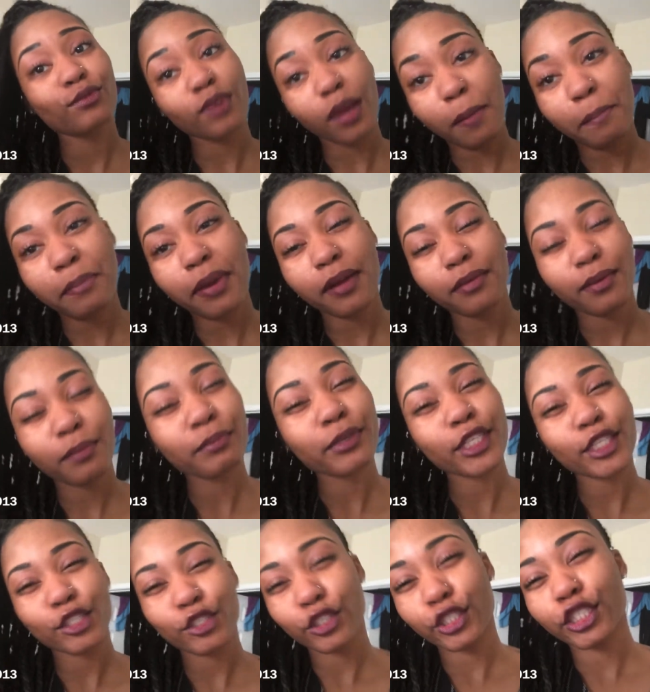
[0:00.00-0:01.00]
I'm probably I'm pretty
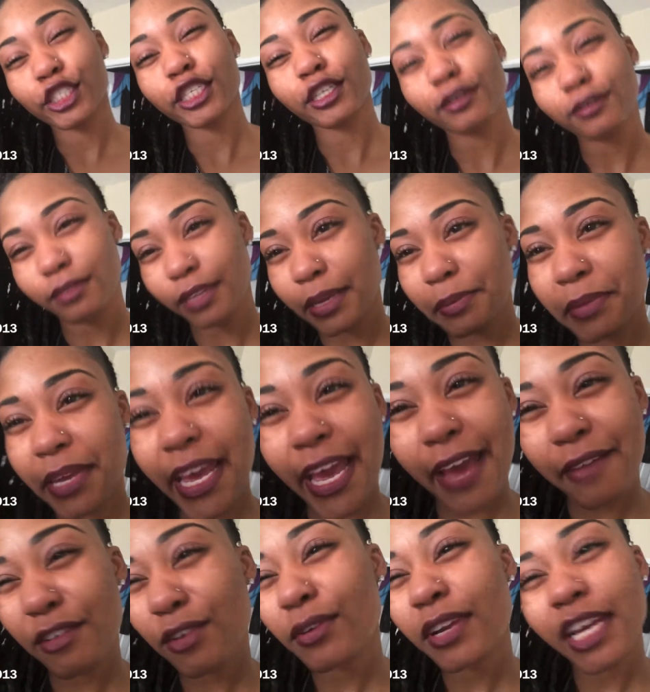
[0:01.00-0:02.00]
sure she gonna let me have
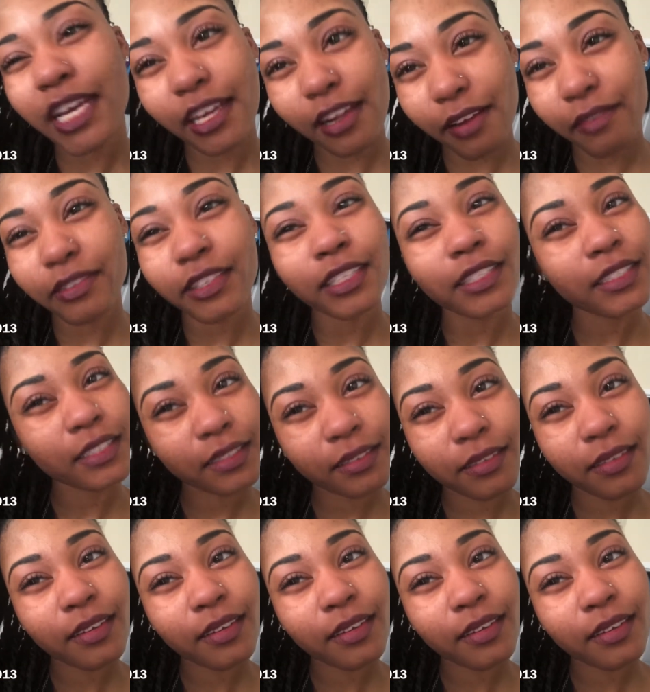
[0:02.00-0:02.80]
it when I get off this